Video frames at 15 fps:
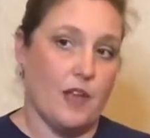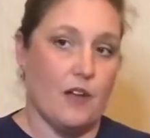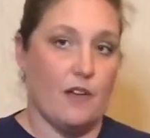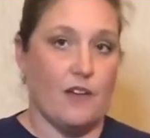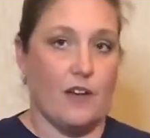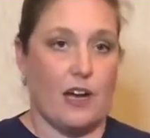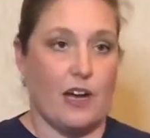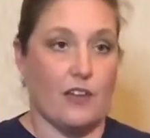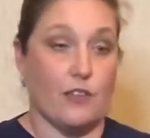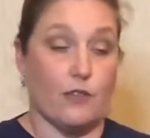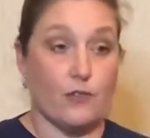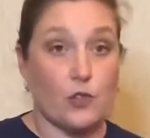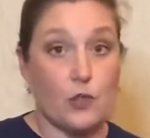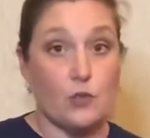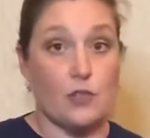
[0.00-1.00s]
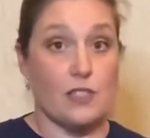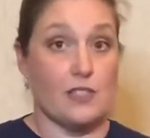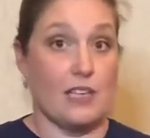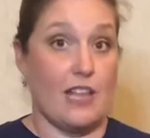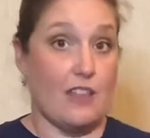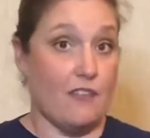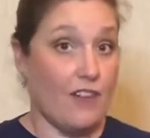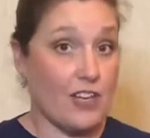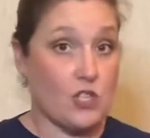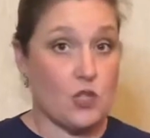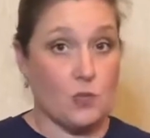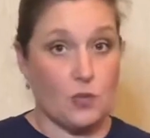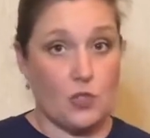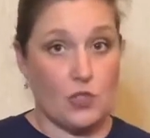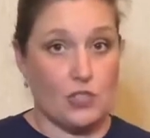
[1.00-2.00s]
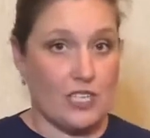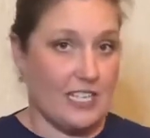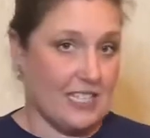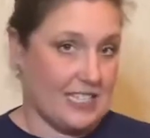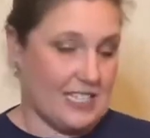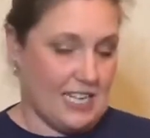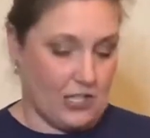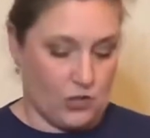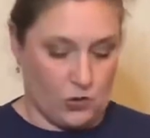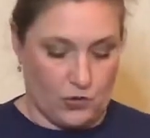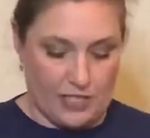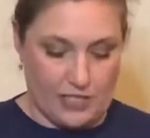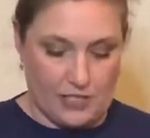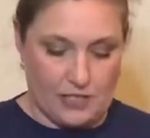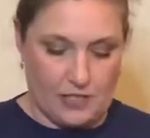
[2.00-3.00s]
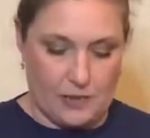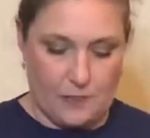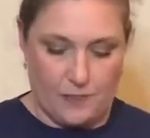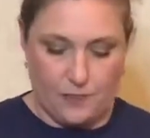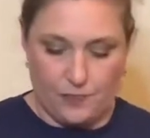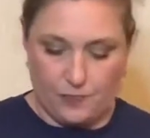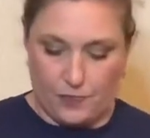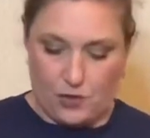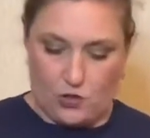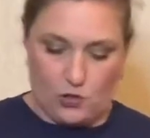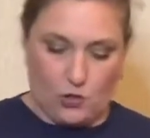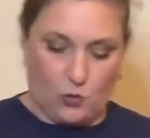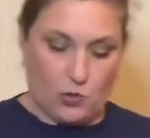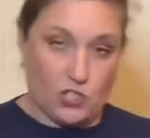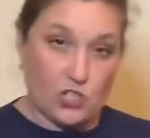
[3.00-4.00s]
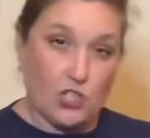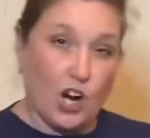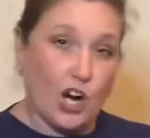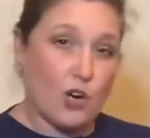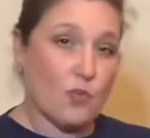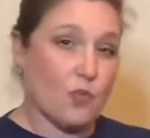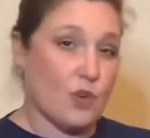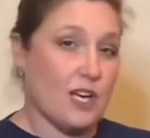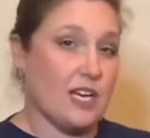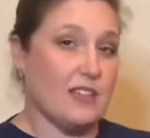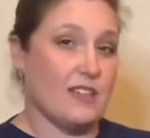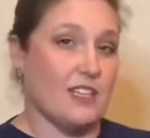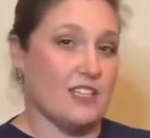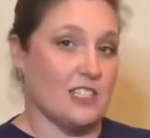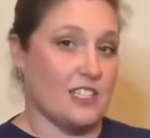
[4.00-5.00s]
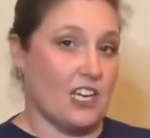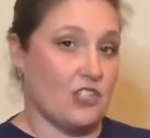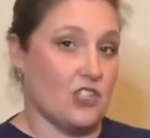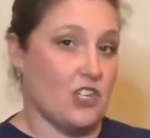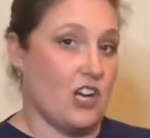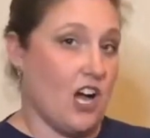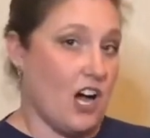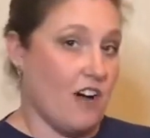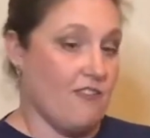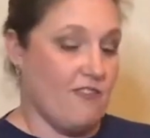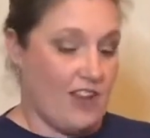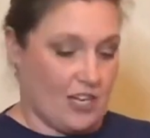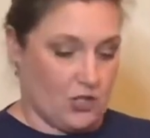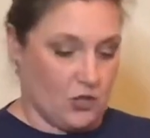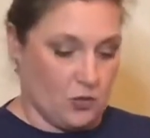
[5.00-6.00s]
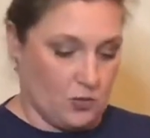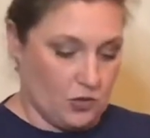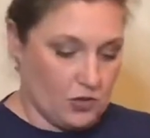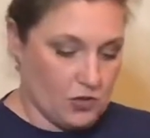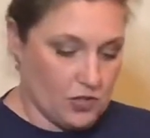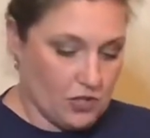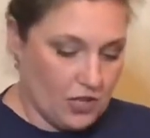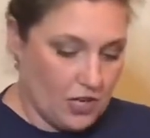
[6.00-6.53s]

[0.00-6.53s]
the fruits and the vegetables and accessories. So we'll start with a discussion of vegetables.